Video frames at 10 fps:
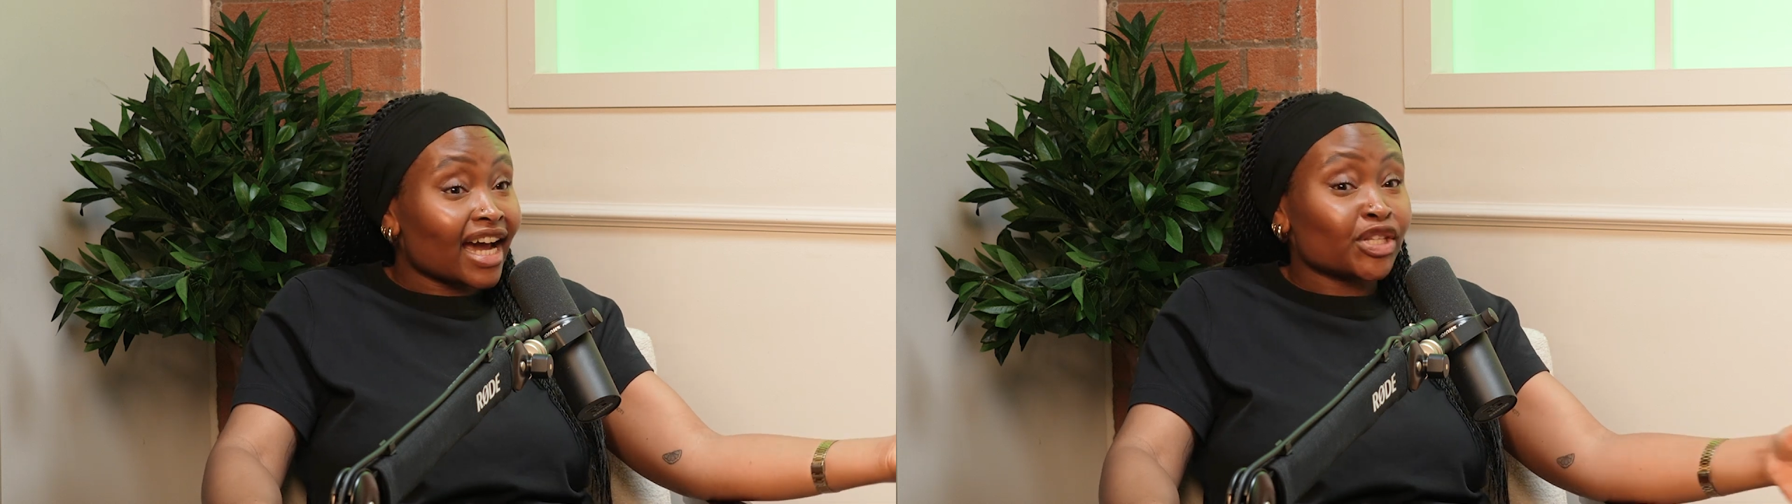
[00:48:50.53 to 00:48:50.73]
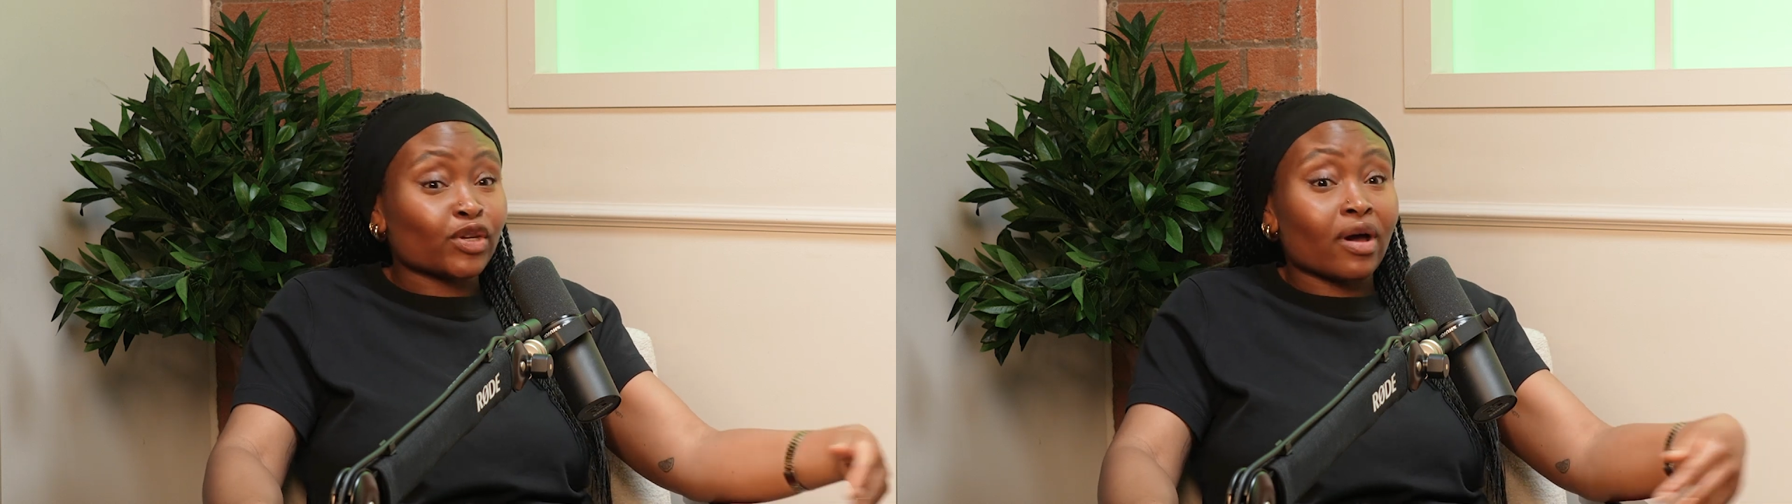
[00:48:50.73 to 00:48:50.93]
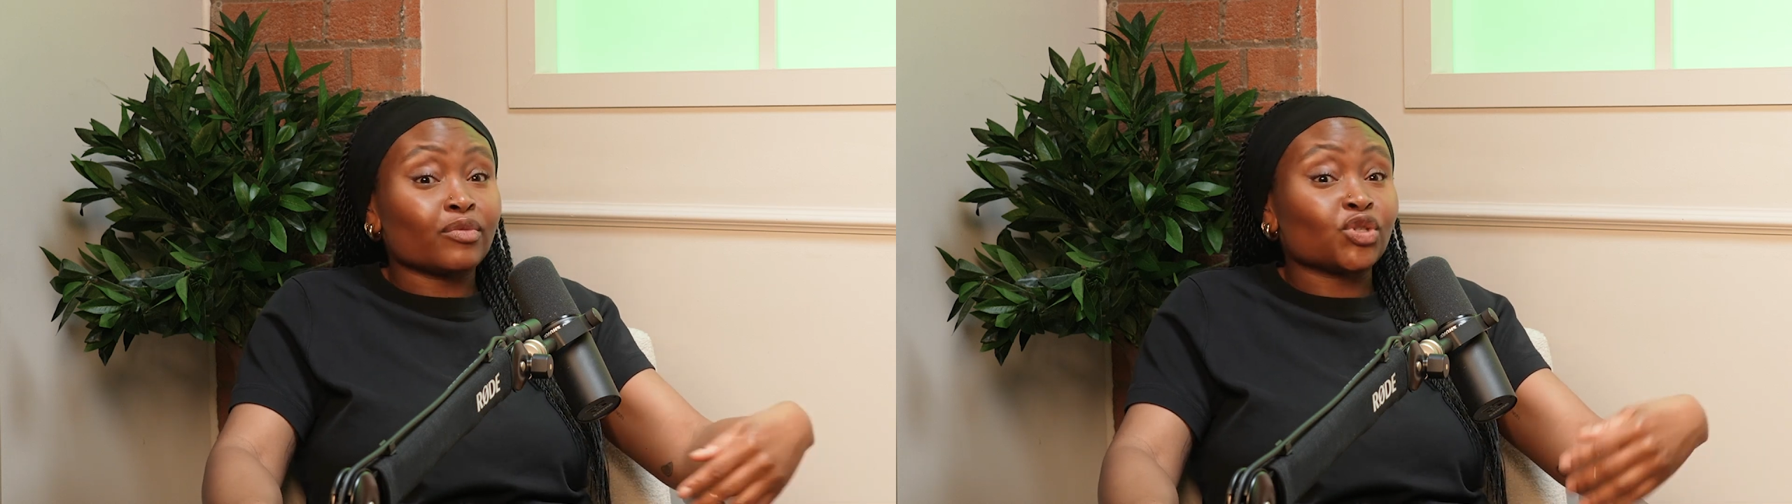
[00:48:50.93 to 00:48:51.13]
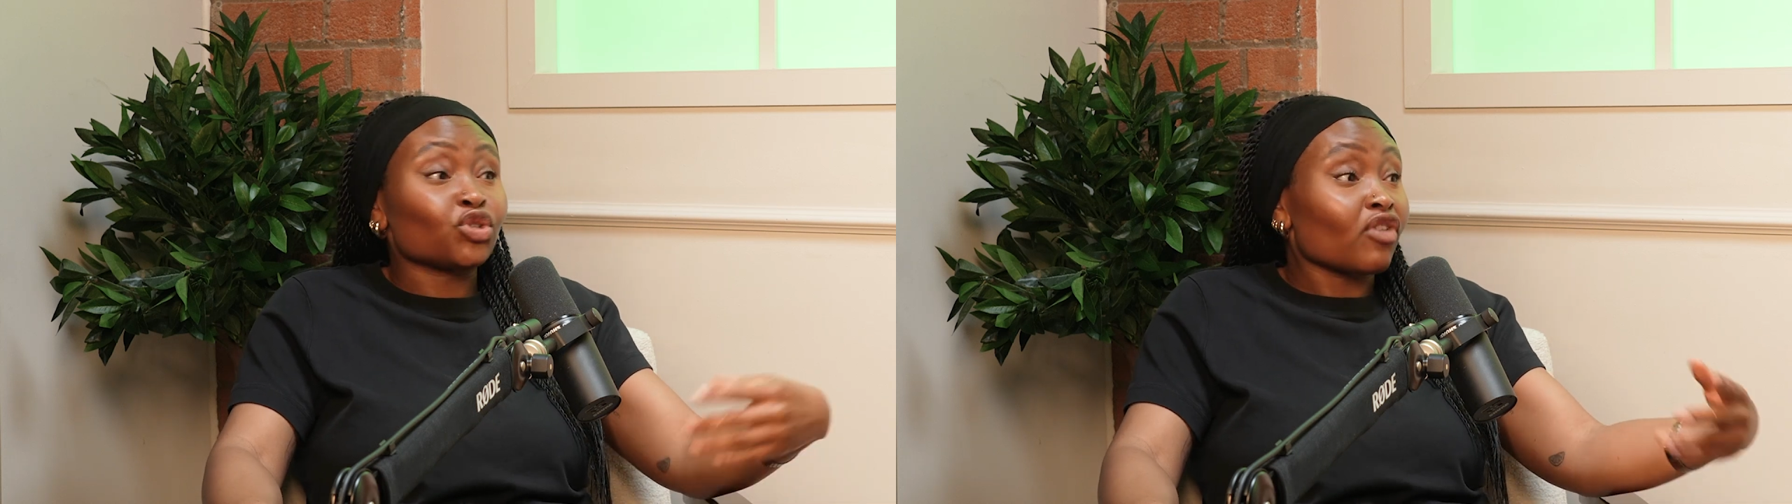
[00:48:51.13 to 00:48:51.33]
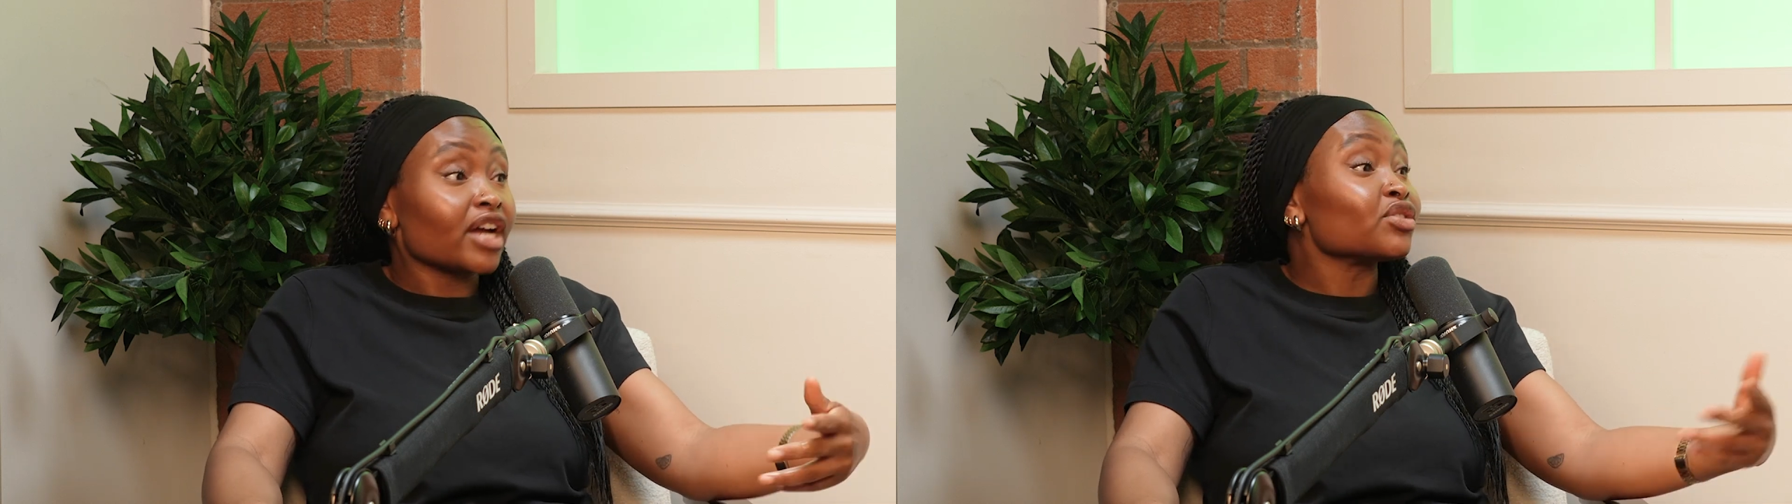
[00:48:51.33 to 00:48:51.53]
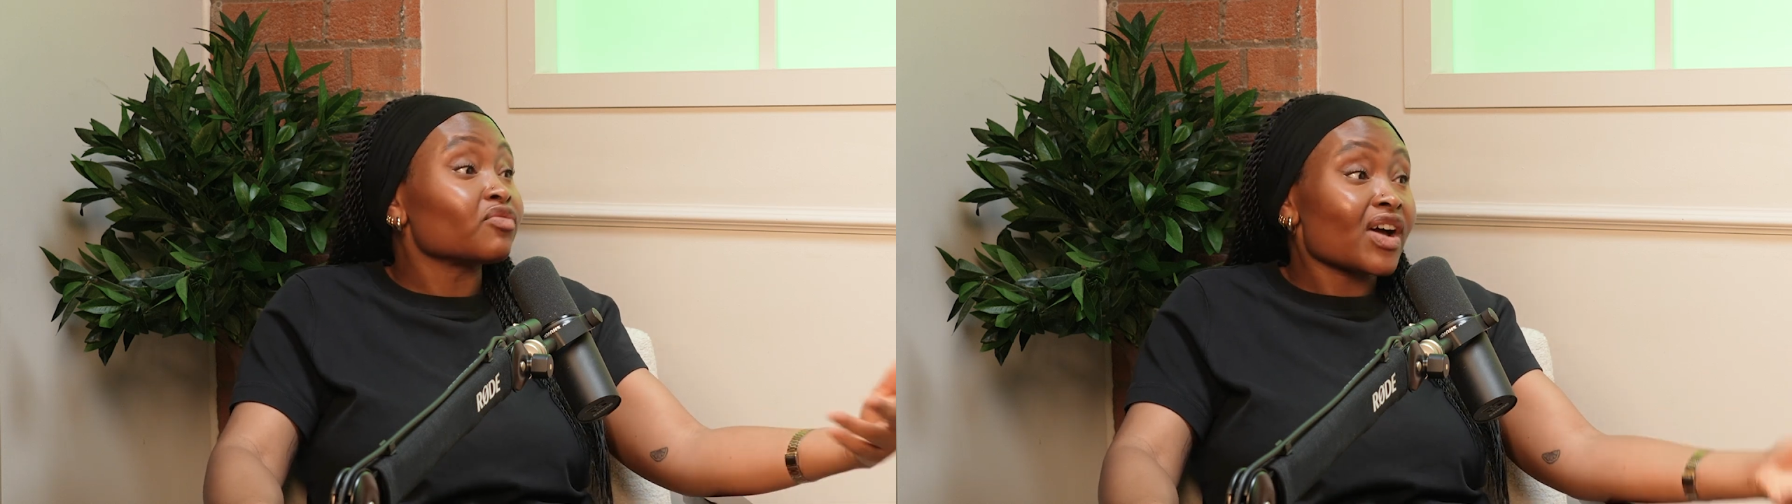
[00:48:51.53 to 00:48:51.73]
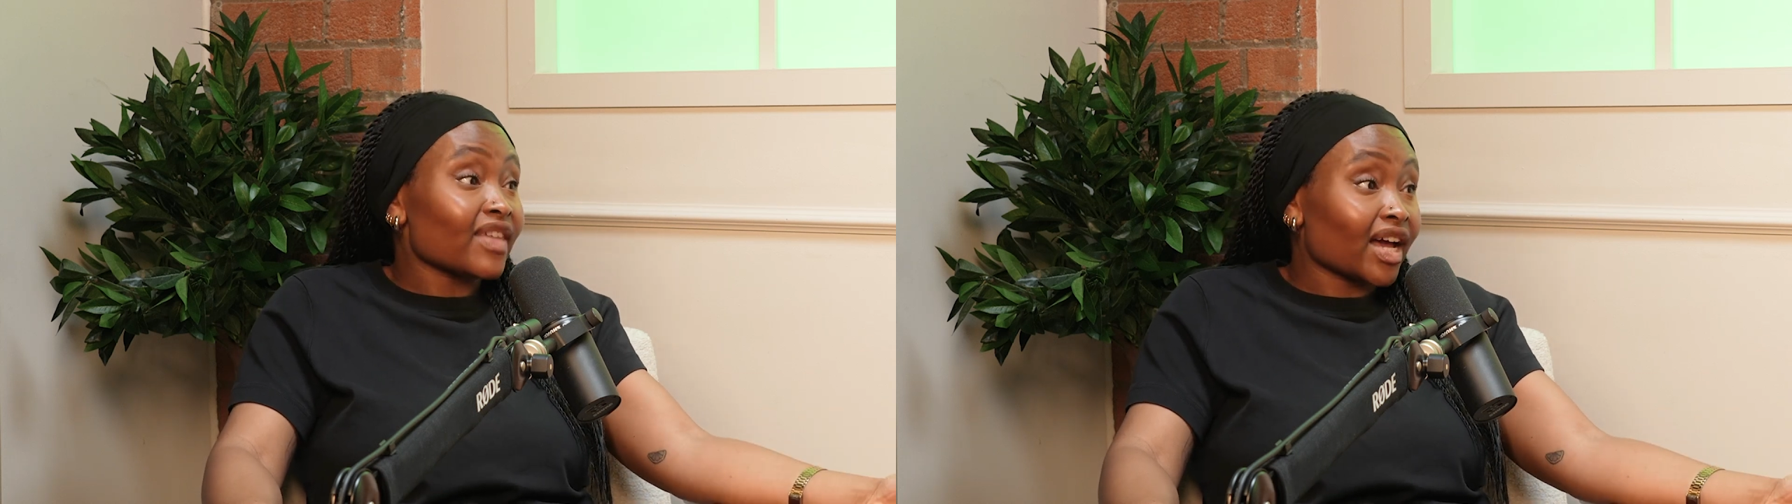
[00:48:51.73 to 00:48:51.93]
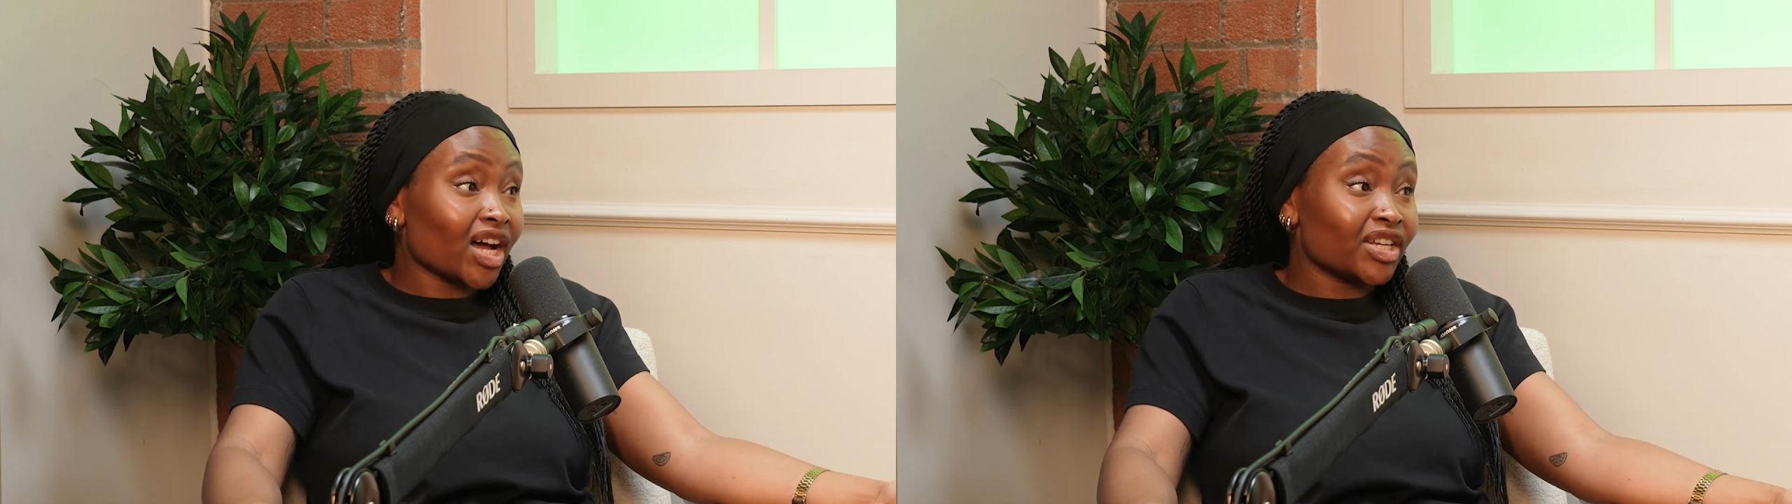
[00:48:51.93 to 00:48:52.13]
And so I was trying to write
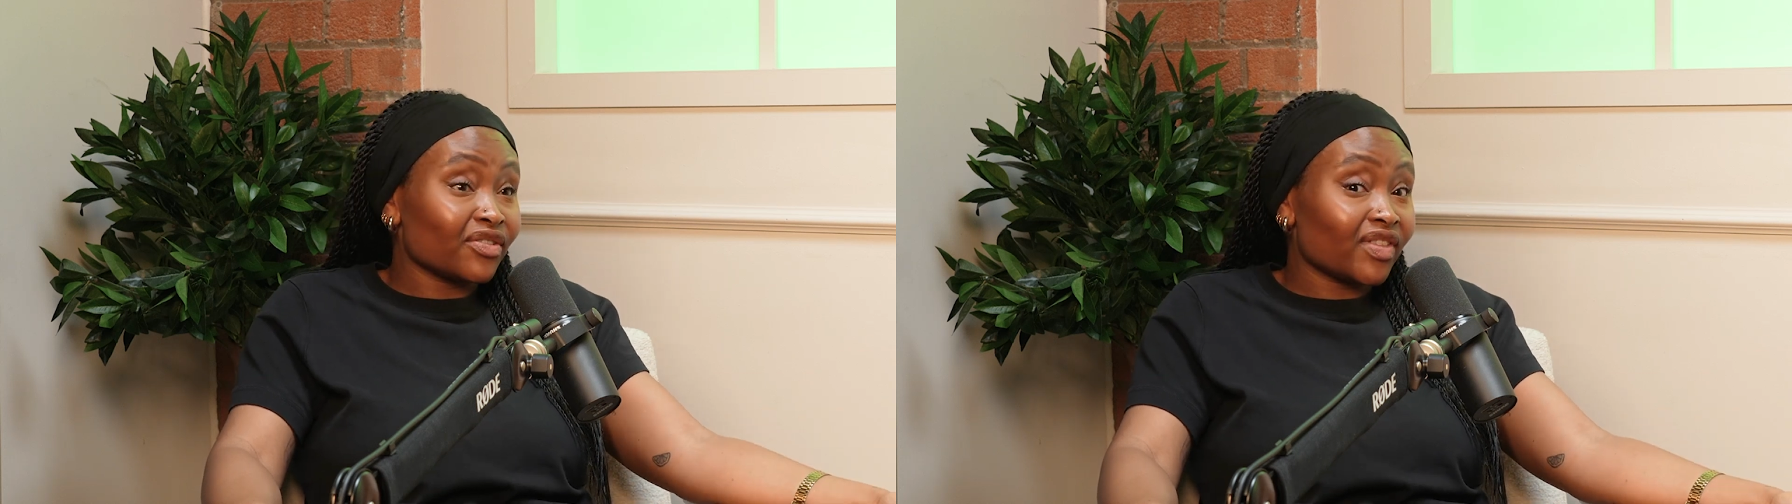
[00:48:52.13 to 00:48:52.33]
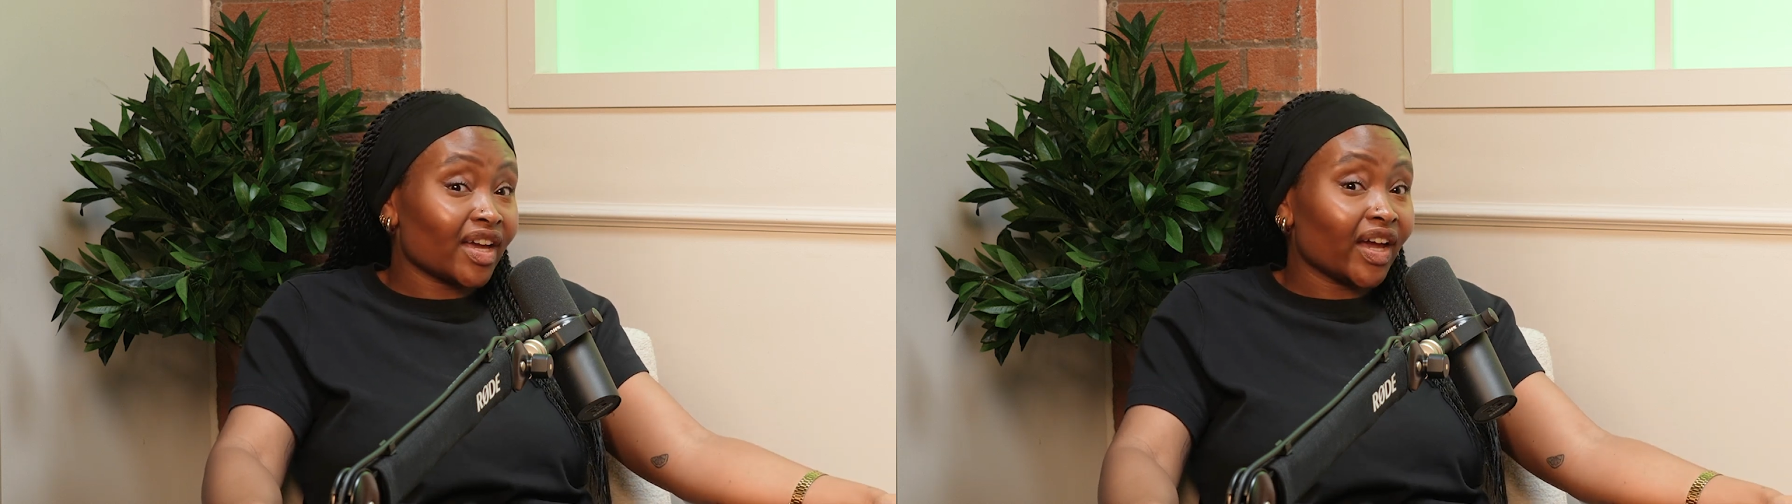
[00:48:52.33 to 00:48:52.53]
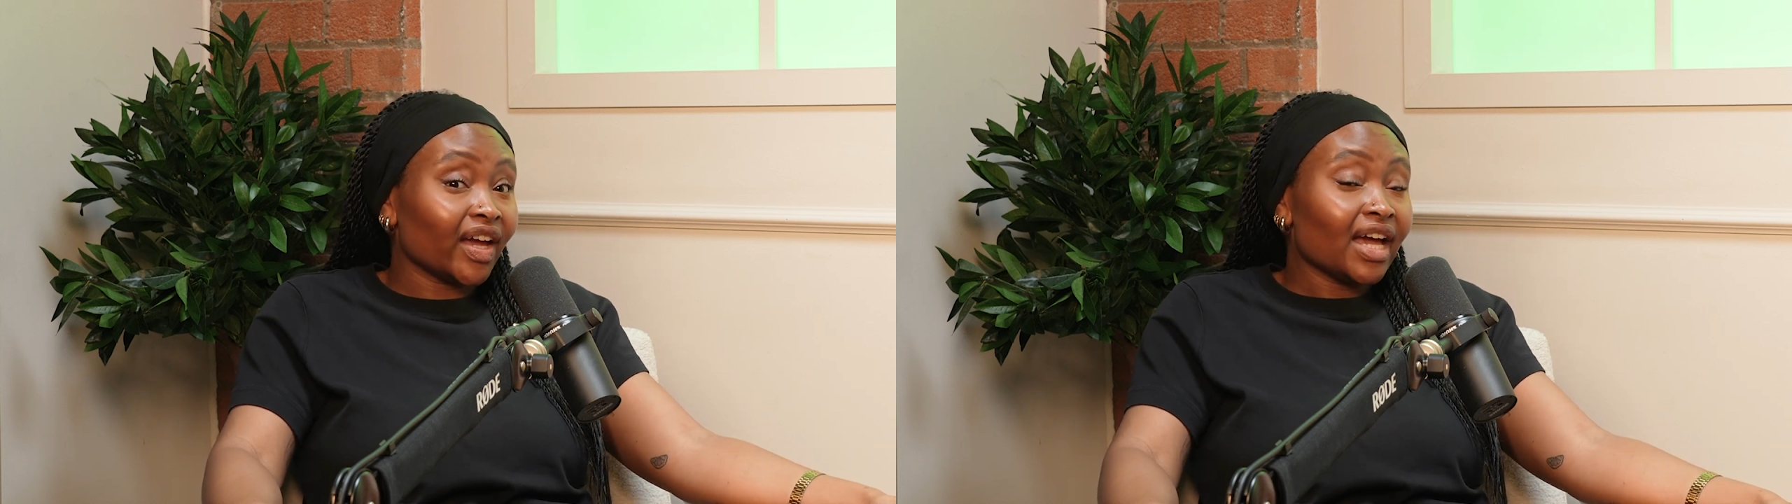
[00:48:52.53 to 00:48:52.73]
that kind of thing.